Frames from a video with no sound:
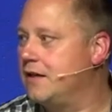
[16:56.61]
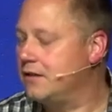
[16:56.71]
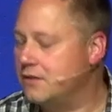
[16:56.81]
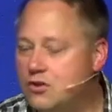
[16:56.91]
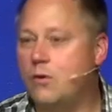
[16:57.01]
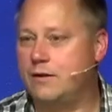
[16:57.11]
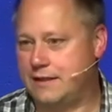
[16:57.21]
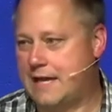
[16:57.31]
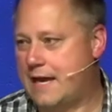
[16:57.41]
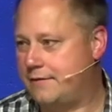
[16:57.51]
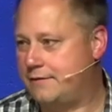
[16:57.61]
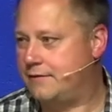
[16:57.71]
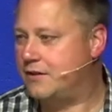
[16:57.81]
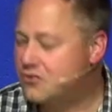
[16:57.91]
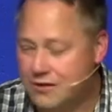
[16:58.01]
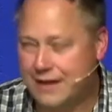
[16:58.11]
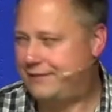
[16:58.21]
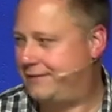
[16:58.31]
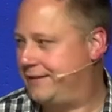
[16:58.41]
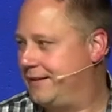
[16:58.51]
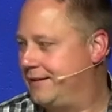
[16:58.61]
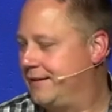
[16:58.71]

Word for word: your life. Address it.